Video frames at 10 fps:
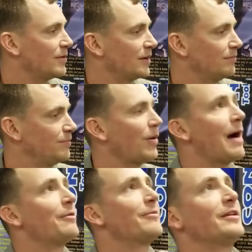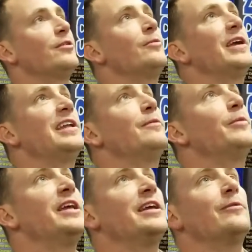can probably do weeding,
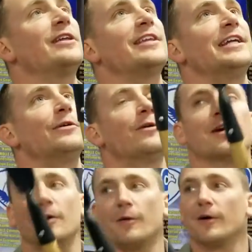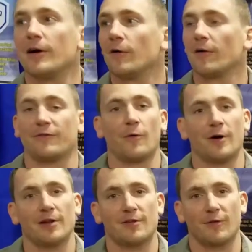weeding with it or, or, or
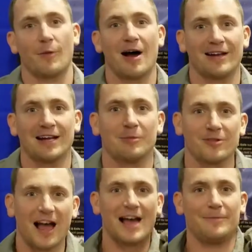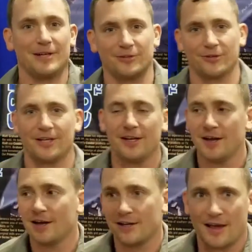forage for wild edibles high up in a tree
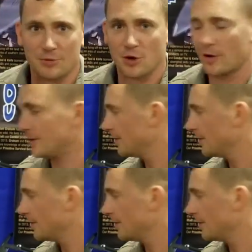because I'm short.